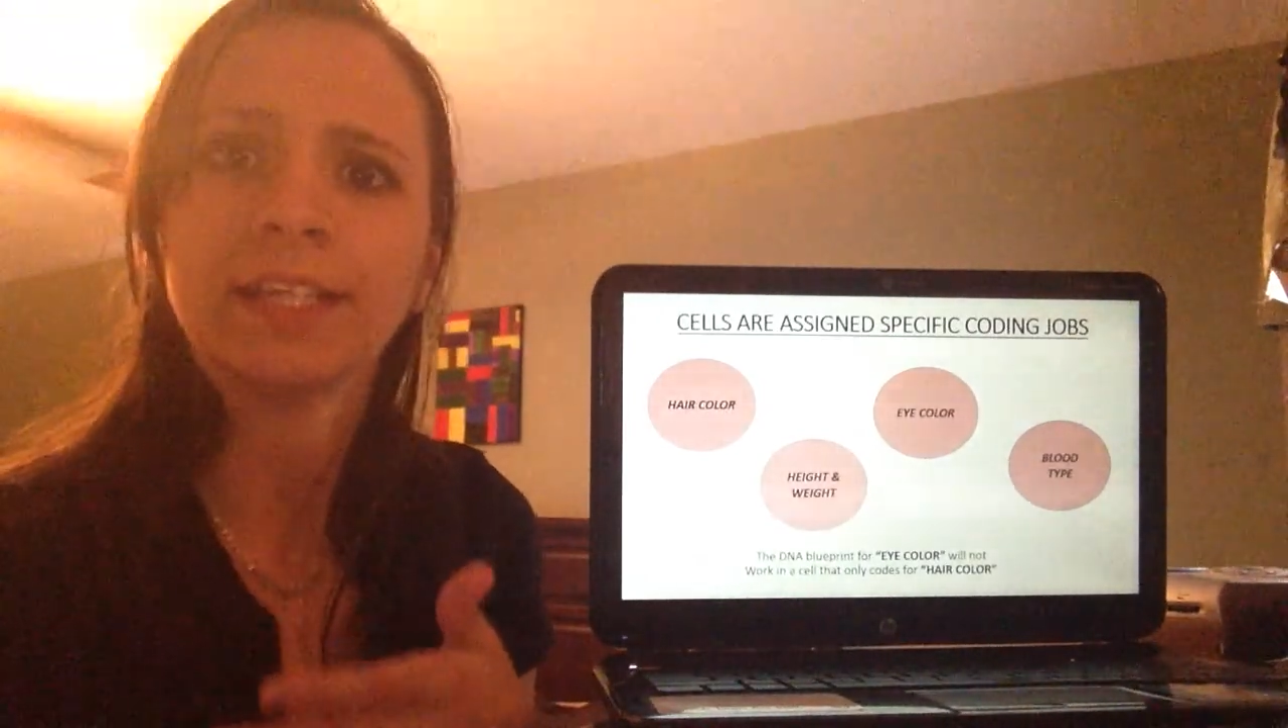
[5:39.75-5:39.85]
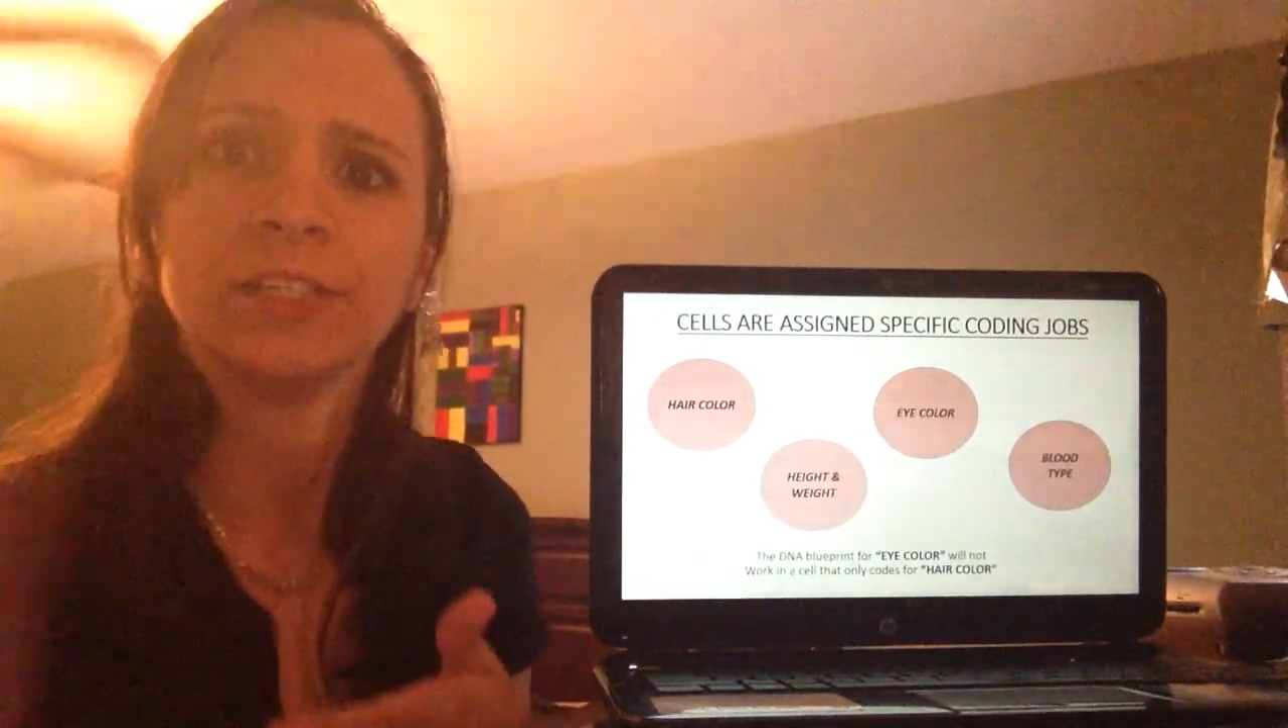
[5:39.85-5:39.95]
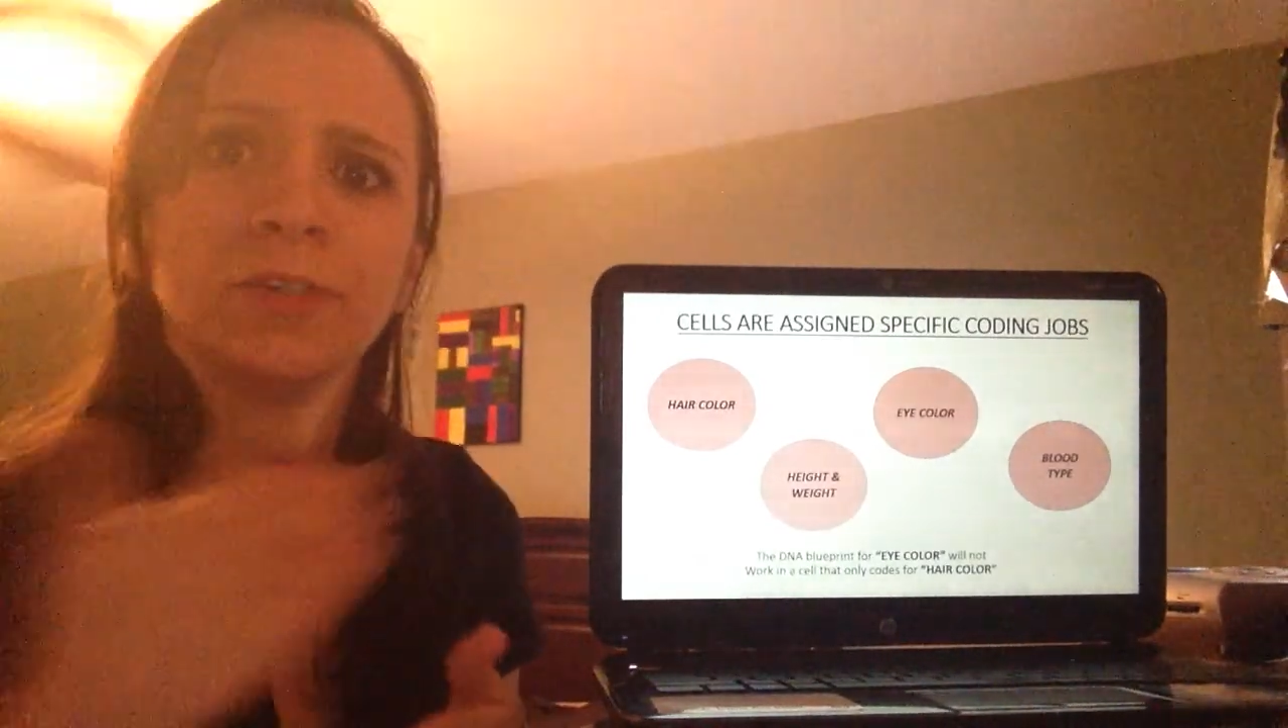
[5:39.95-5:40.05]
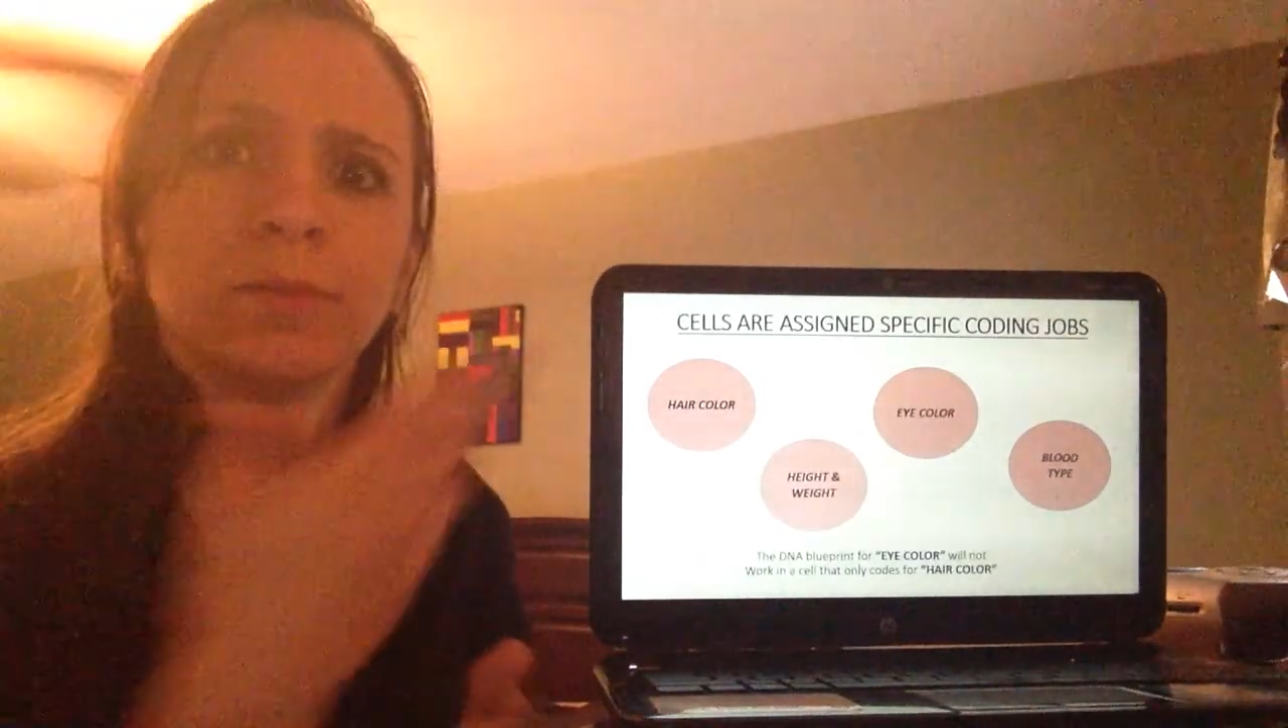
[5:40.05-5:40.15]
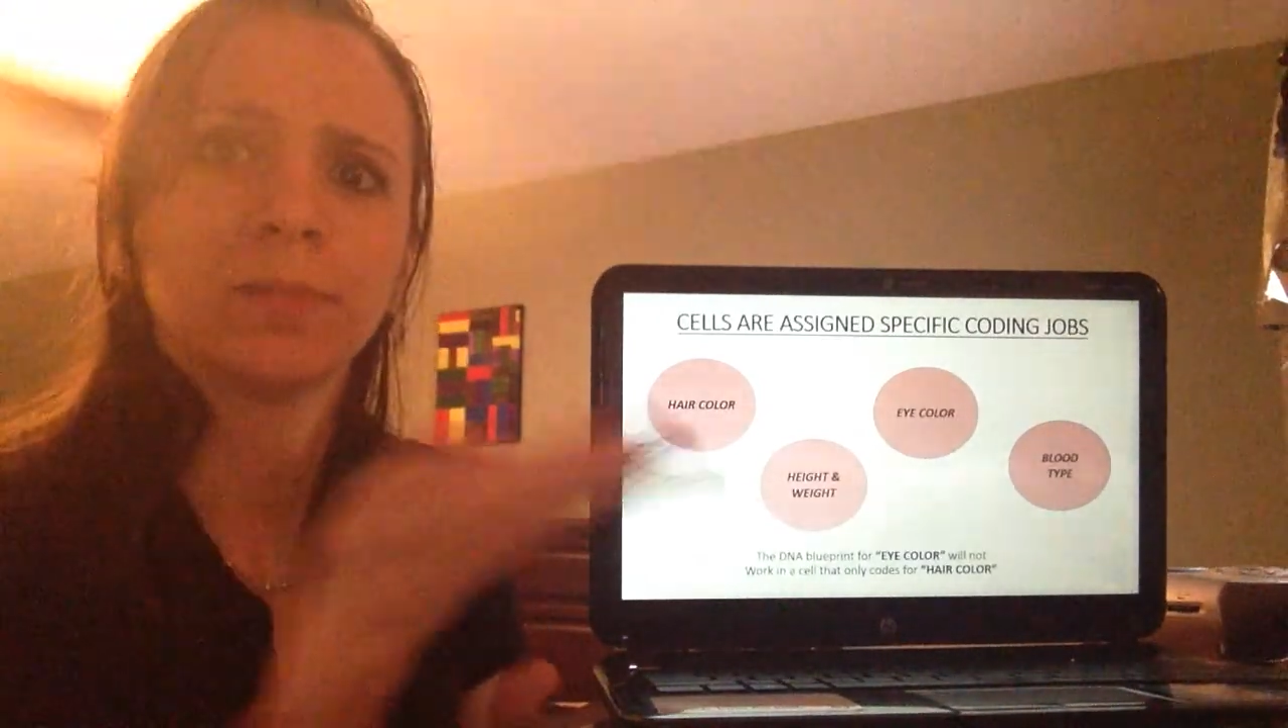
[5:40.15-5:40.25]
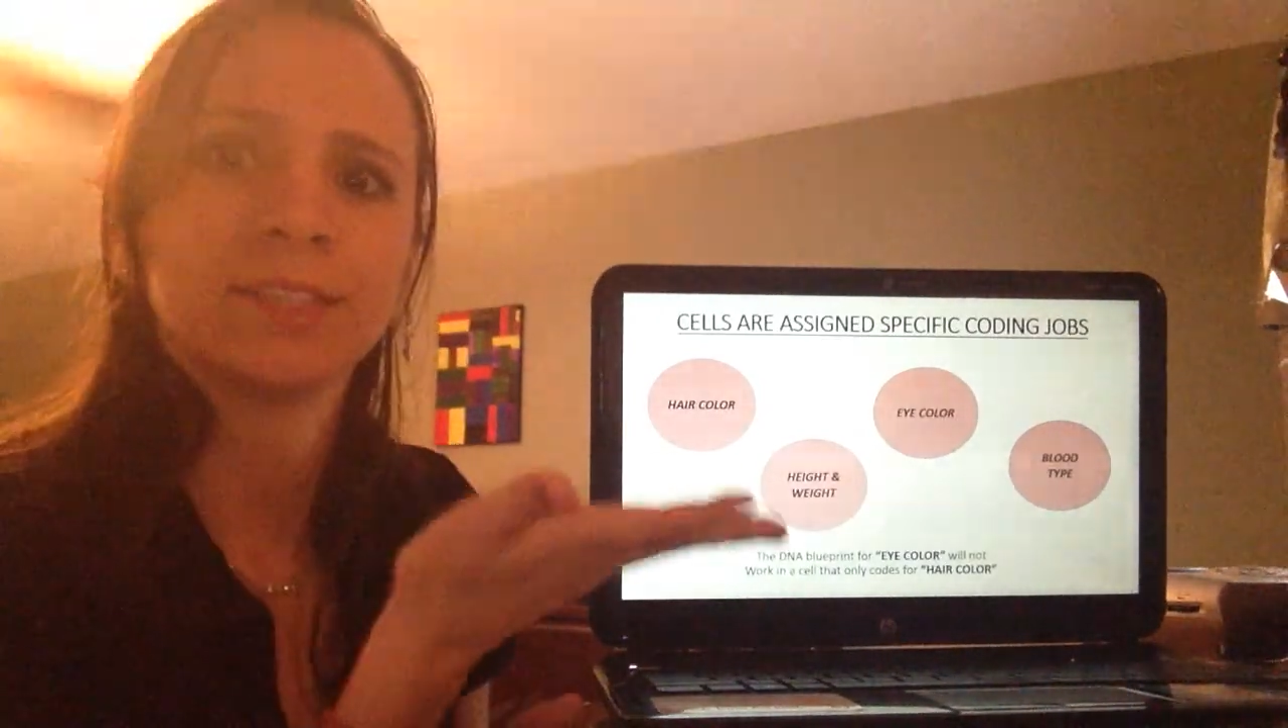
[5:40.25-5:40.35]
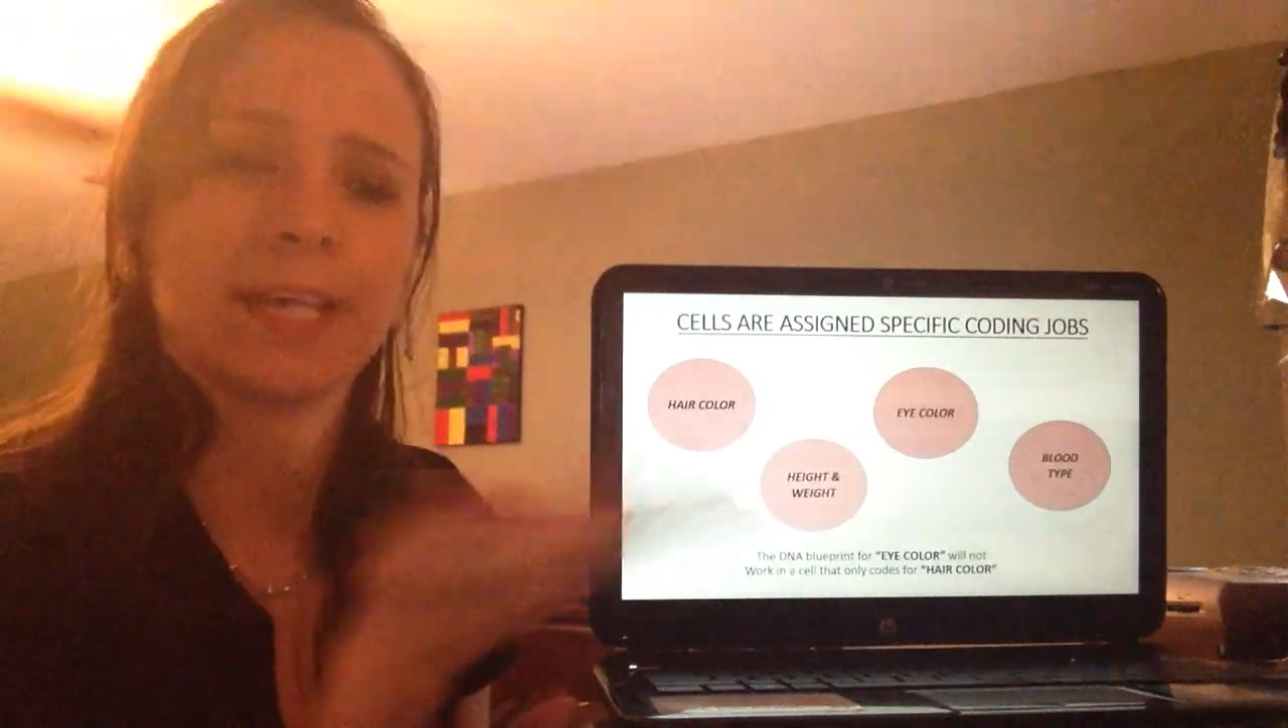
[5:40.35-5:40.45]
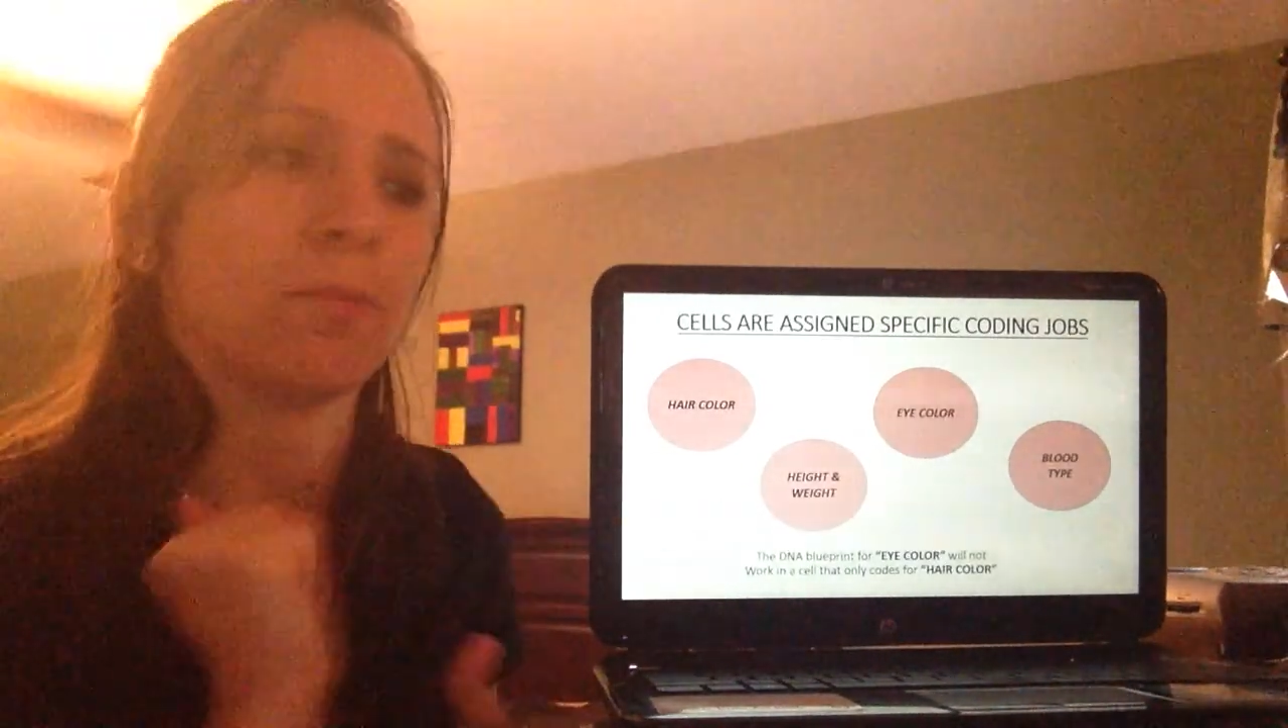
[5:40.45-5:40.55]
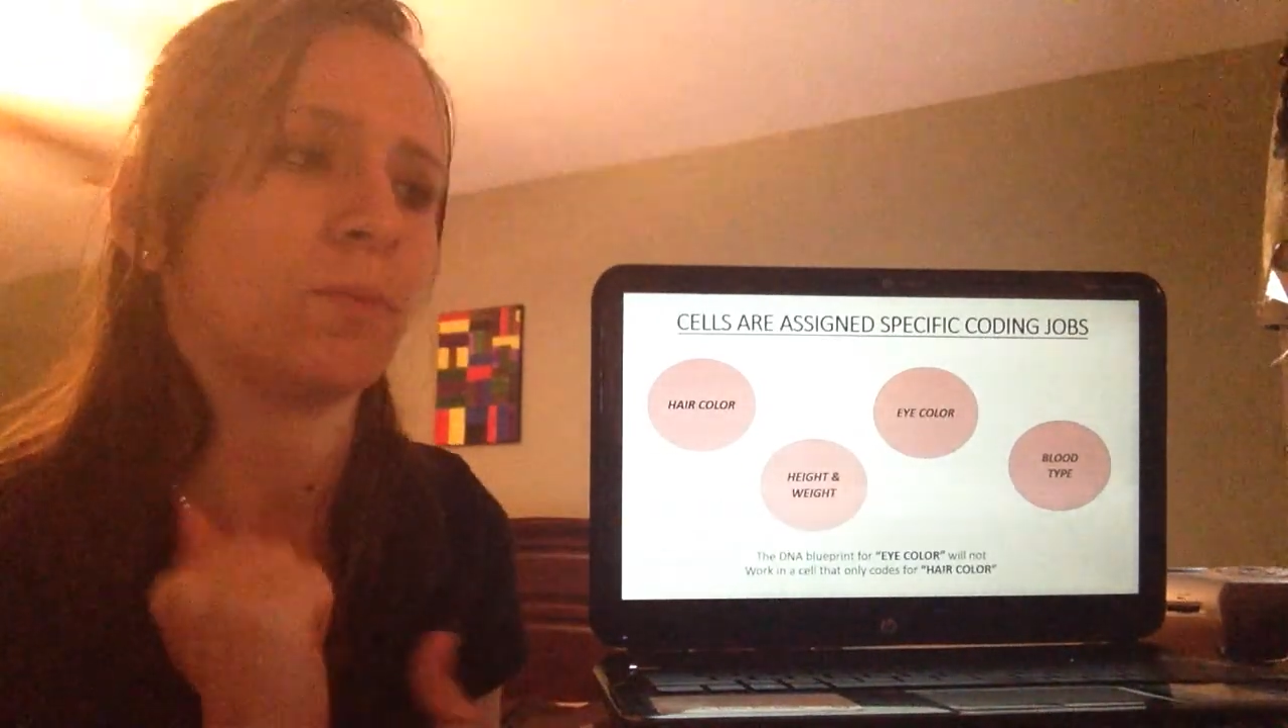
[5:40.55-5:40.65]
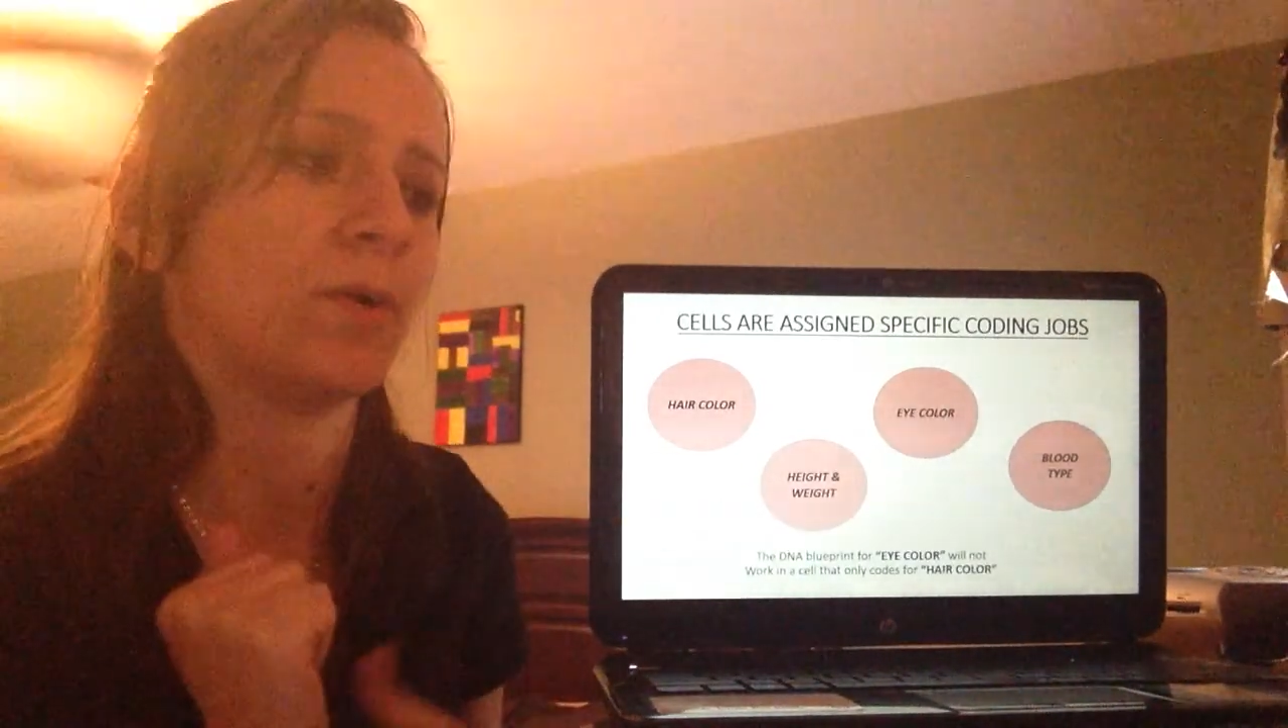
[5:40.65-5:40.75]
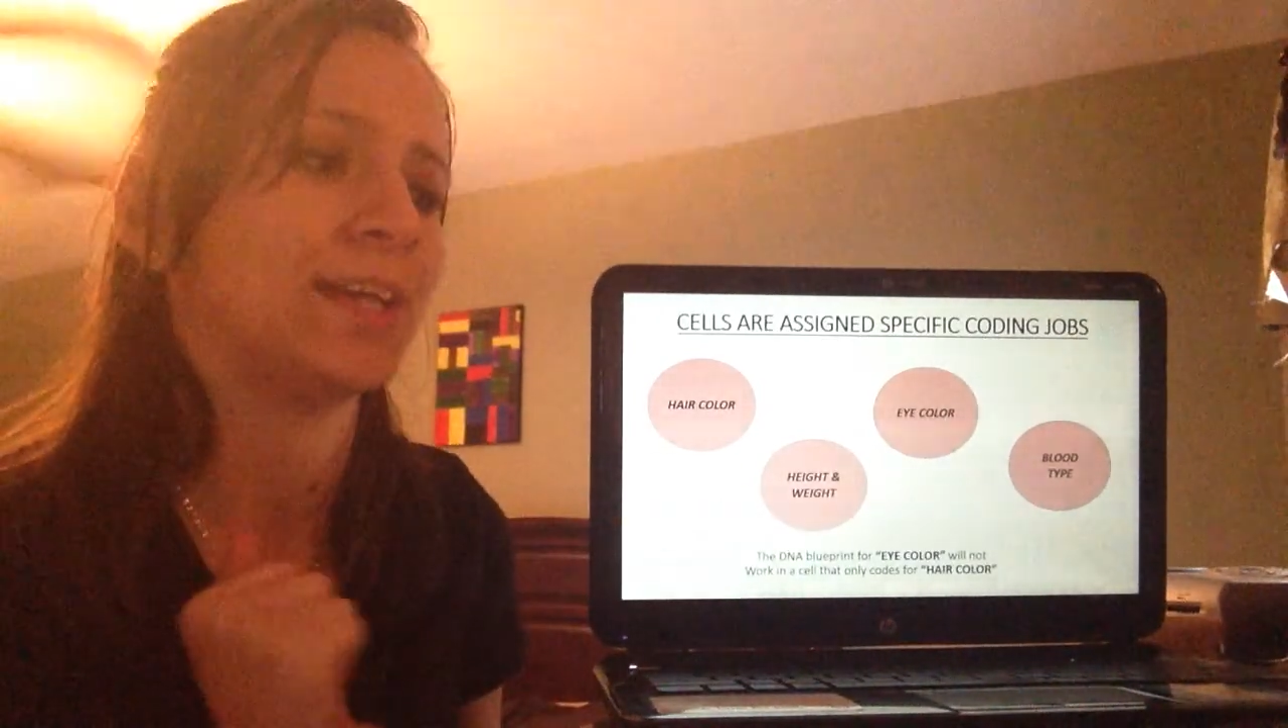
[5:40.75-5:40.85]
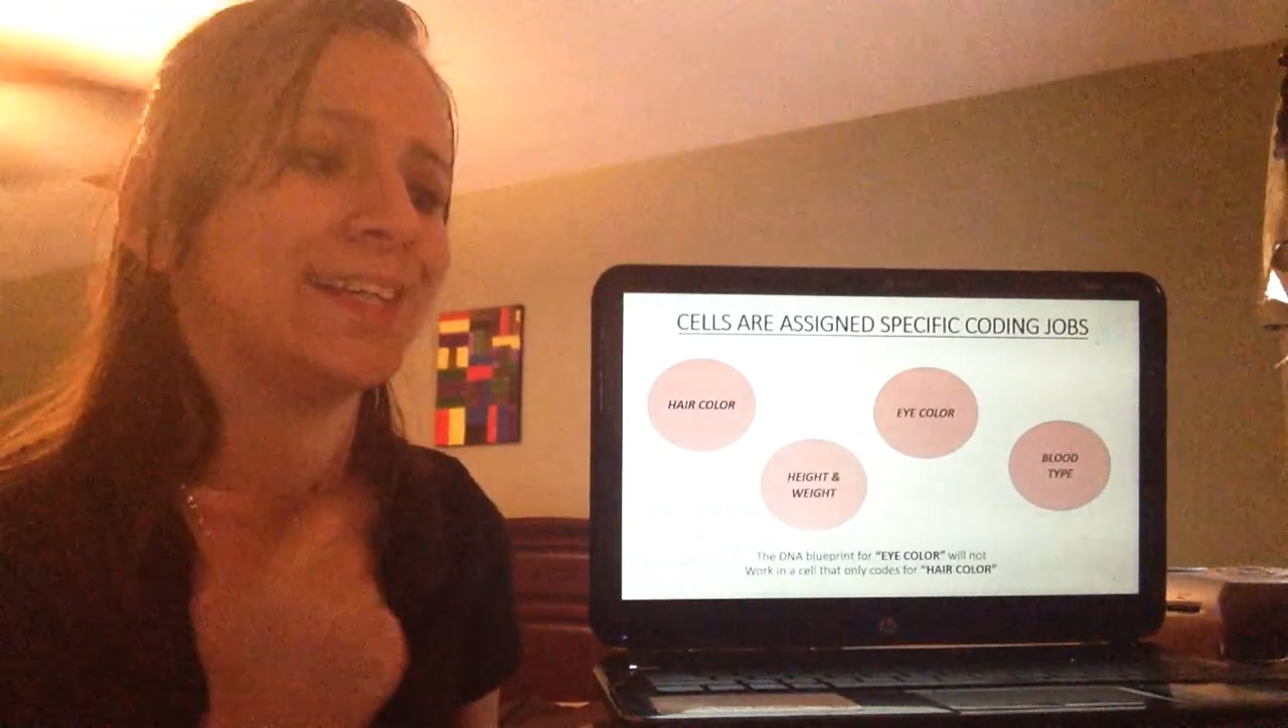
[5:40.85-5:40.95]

into the blood type 1,